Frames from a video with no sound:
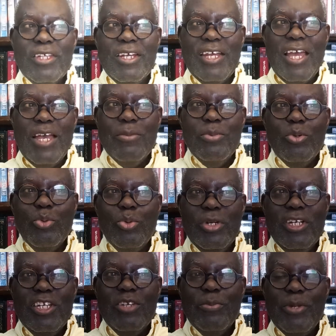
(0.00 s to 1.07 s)
the lab
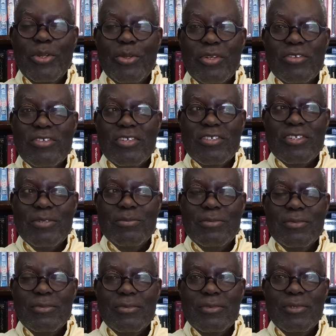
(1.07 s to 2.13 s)
quality management system.
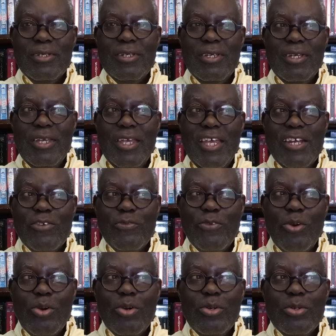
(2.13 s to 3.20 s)
And
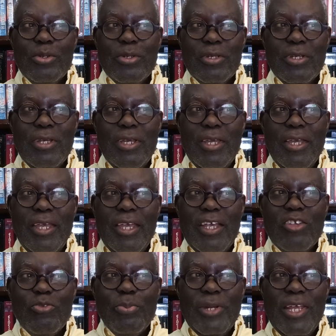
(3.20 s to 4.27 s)
four,
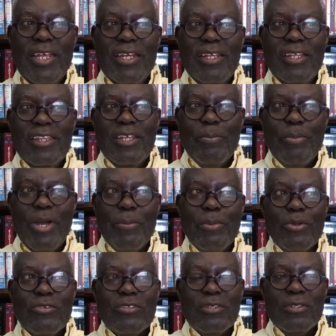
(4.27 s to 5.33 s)
explain the
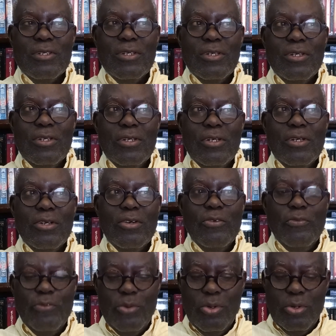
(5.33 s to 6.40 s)
purpose
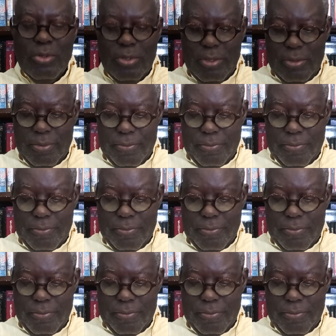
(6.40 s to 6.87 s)
for